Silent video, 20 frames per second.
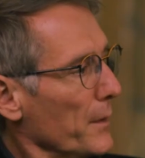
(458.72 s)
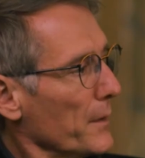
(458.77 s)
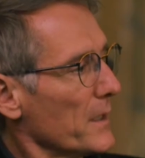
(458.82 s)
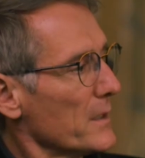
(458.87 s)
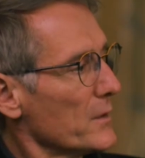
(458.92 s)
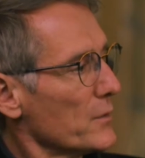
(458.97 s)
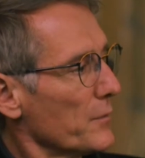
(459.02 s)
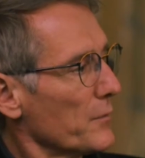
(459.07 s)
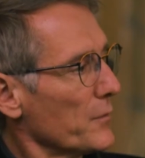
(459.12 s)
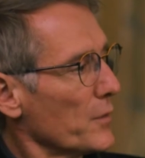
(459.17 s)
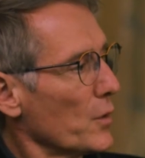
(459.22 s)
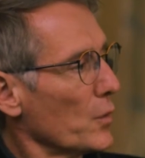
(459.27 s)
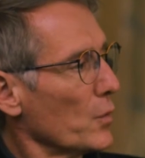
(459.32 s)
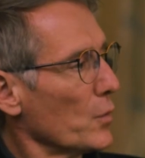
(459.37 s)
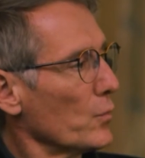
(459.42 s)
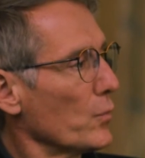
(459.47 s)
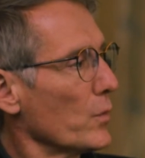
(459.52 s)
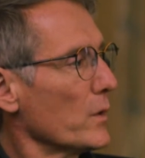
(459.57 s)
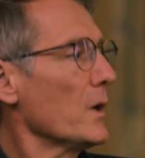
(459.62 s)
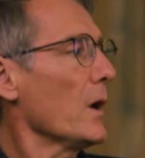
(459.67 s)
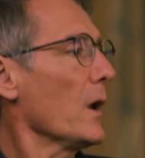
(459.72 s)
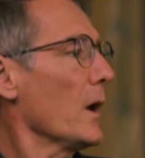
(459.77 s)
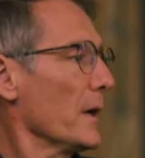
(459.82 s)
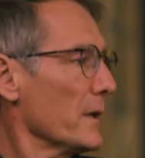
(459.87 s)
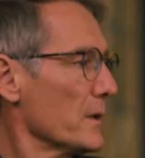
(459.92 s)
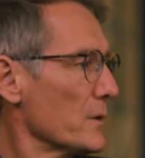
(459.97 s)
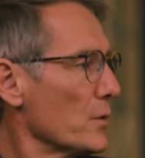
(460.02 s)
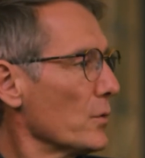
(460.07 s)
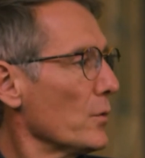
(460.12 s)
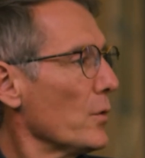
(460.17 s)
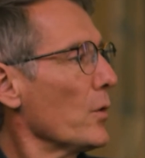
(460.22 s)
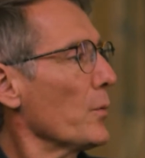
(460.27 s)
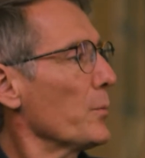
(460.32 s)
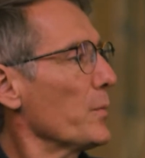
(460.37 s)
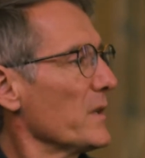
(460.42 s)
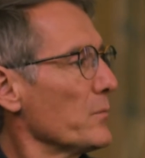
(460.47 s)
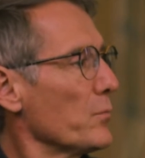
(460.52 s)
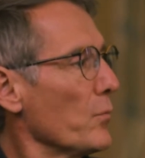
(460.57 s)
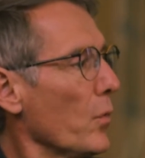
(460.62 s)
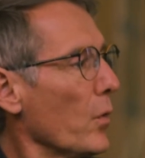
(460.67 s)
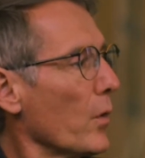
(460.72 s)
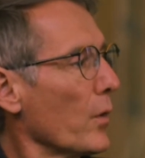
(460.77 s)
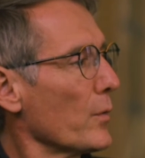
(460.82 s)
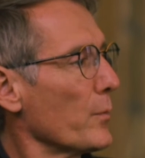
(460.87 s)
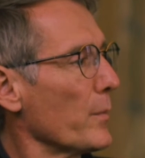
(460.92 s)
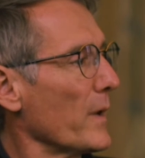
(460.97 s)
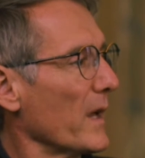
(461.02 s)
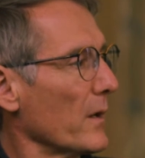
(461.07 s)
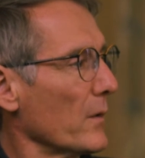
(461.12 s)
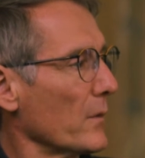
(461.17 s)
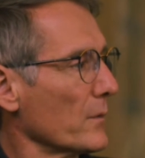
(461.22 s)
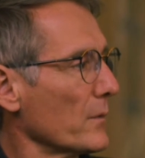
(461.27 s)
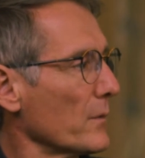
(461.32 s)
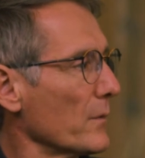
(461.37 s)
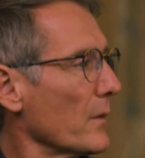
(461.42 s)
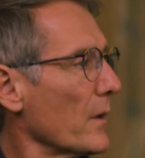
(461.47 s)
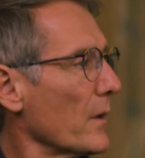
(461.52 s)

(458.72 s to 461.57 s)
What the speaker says: interview would like to know a bit more about...